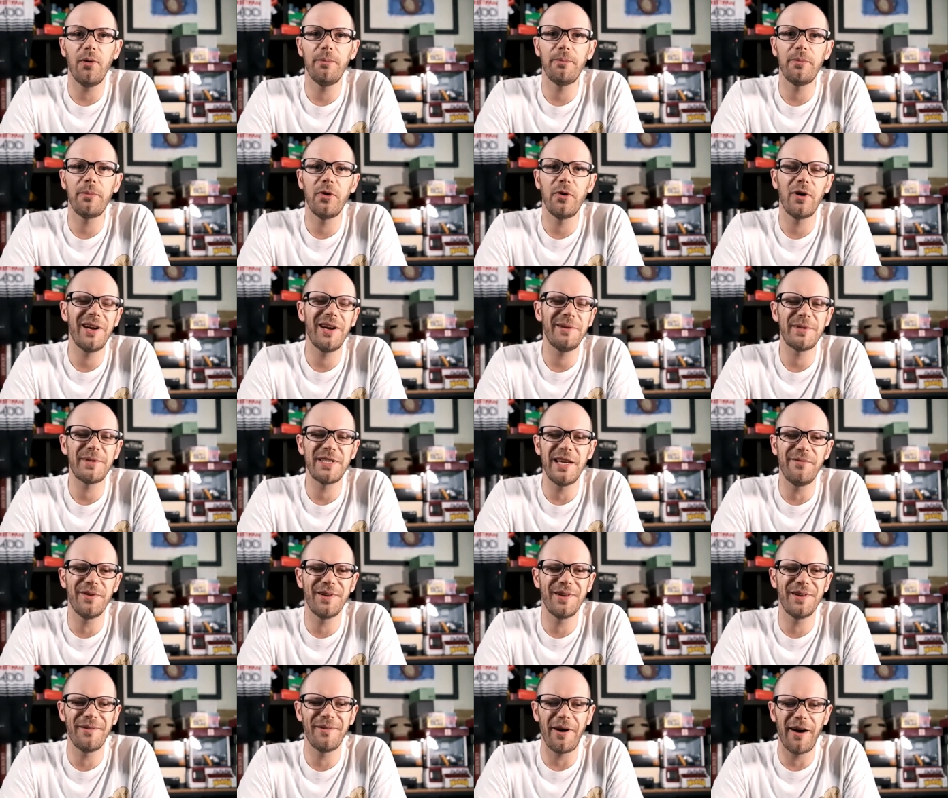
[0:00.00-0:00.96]
Perhaps
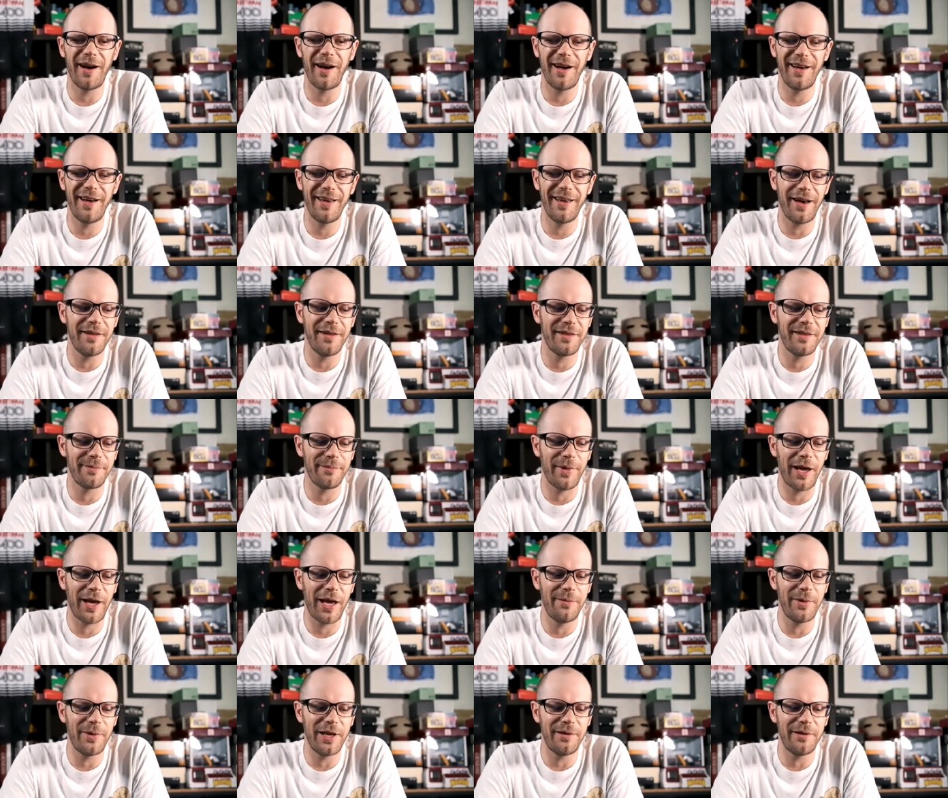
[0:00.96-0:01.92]
even I, I, think
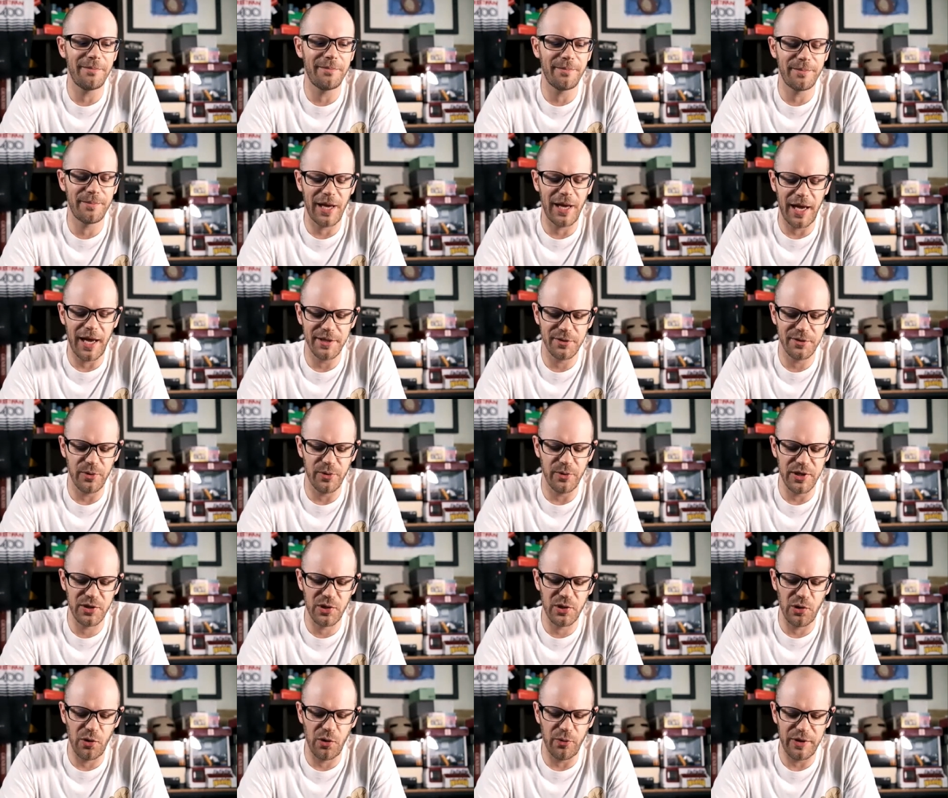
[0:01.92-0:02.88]
maybe as we
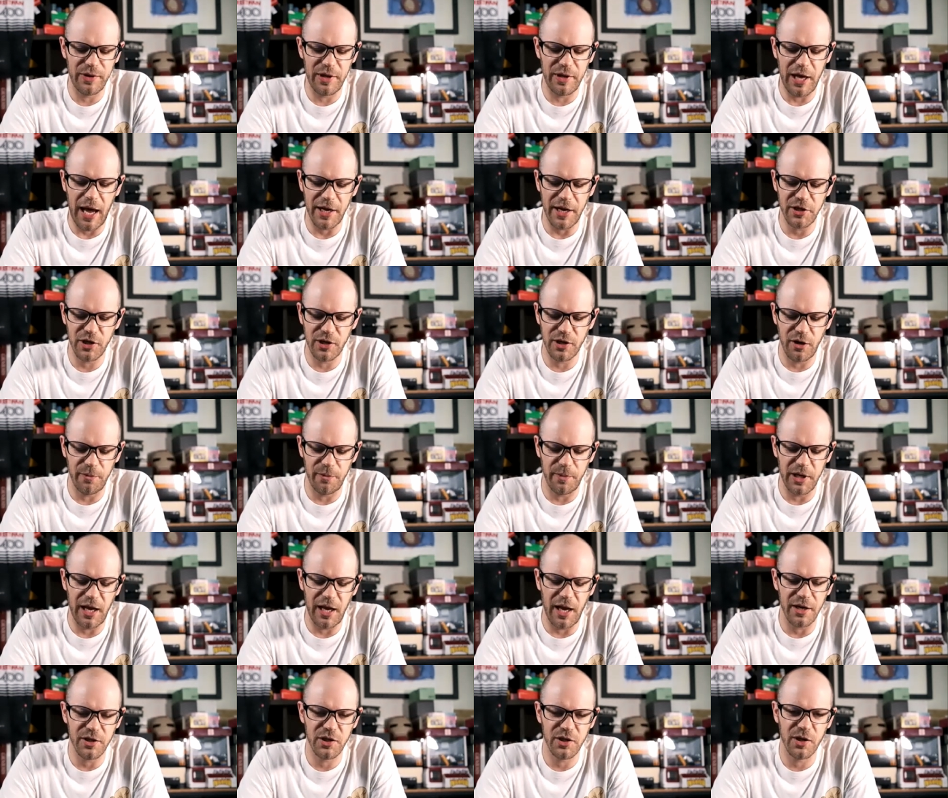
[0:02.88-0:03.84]
saw with Yashica,
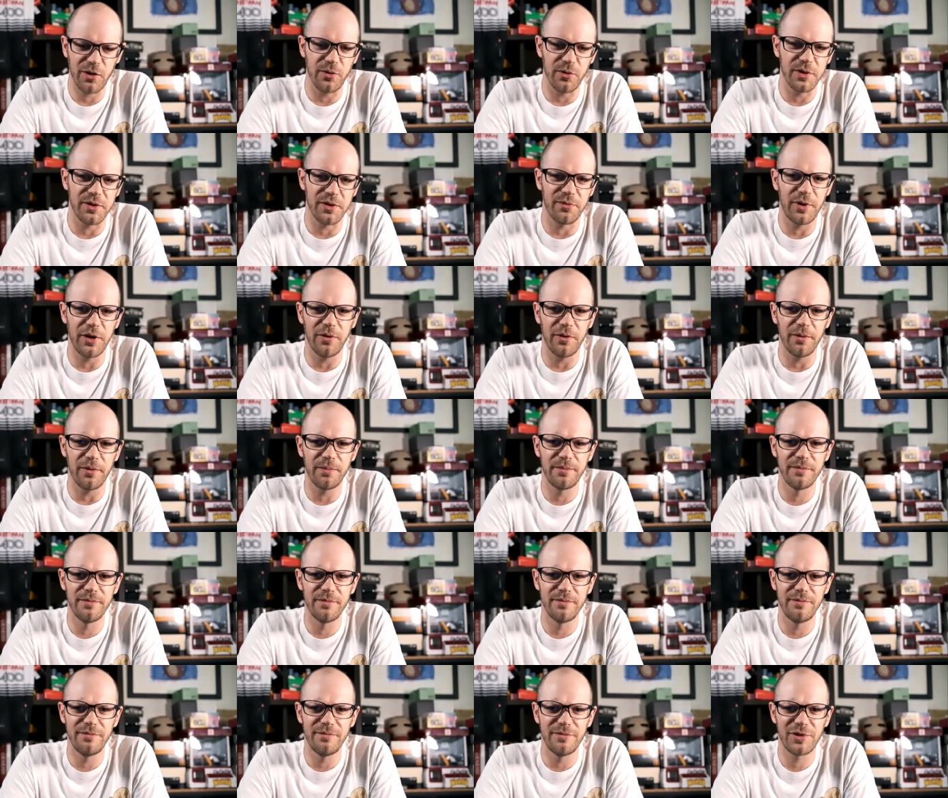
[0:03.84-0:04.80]
but Yashica was a real
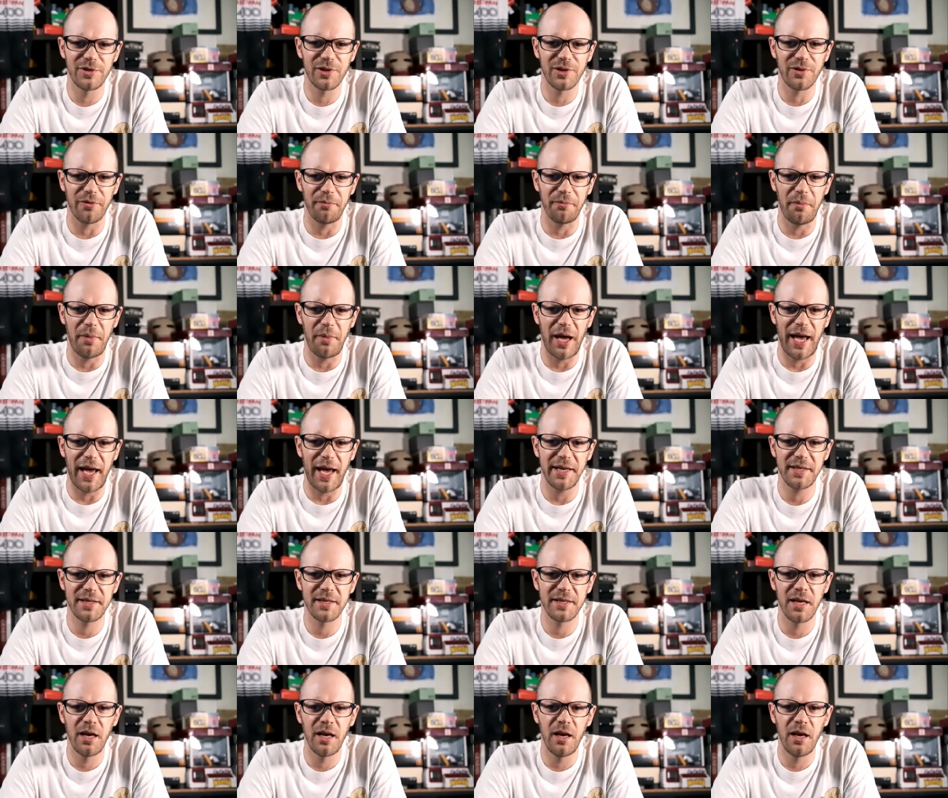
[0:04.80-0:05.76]
sort of
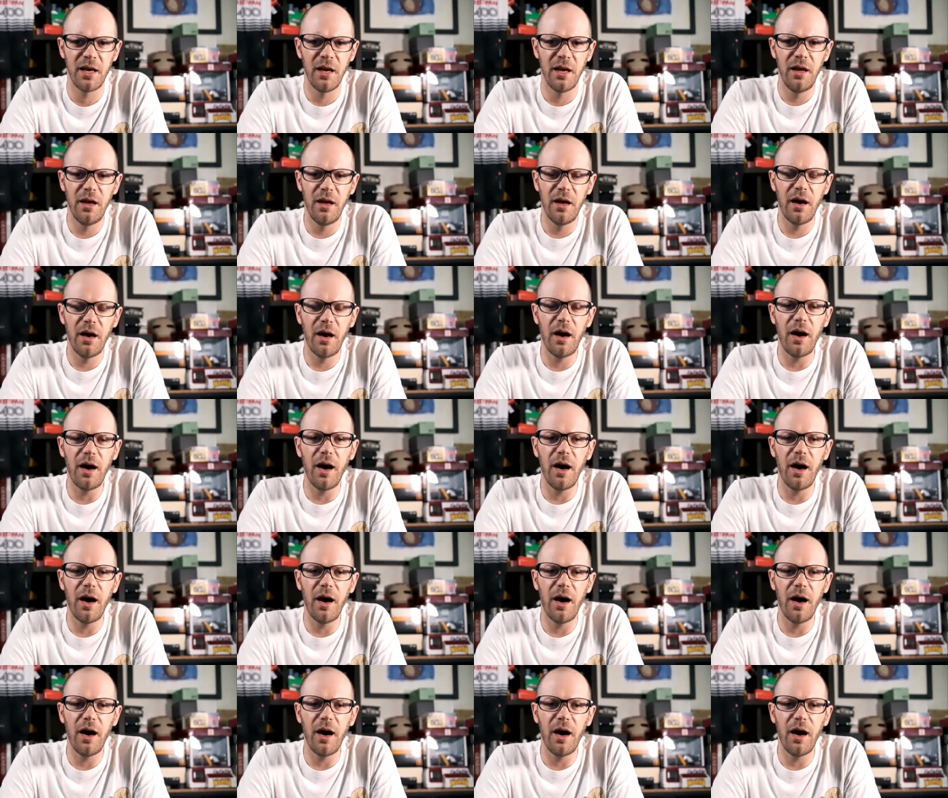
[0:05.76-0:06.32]
mess. Mm.